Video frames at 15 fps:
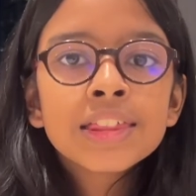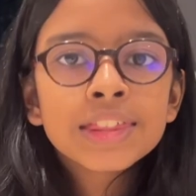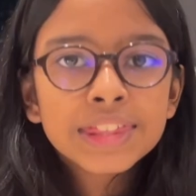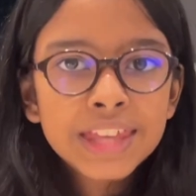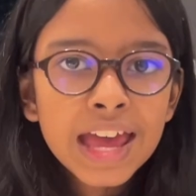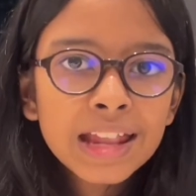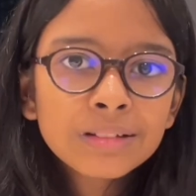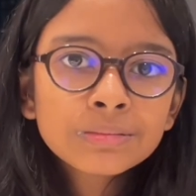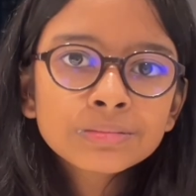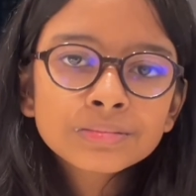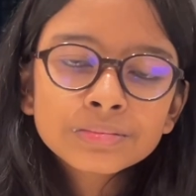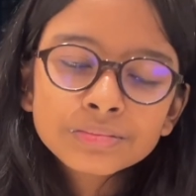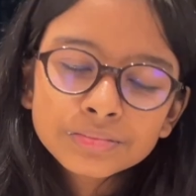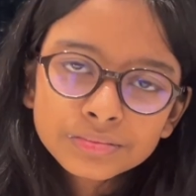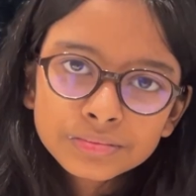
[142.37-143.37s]
Then,
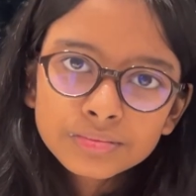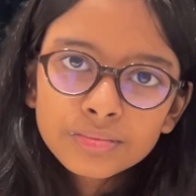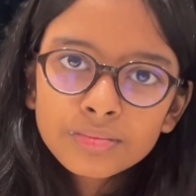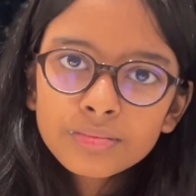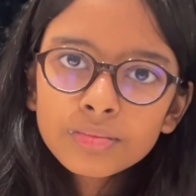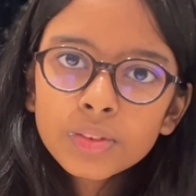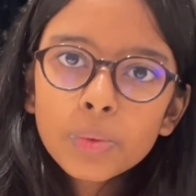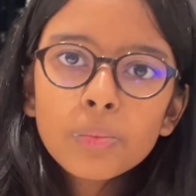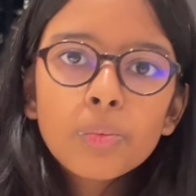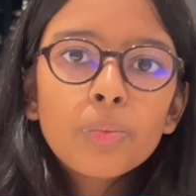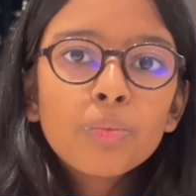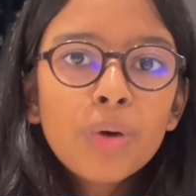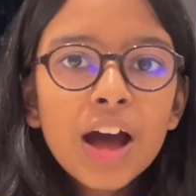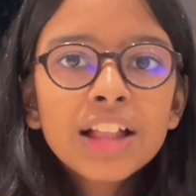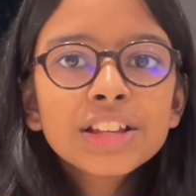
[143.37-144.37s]

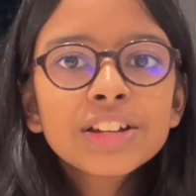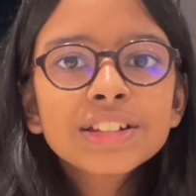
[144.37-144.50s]
while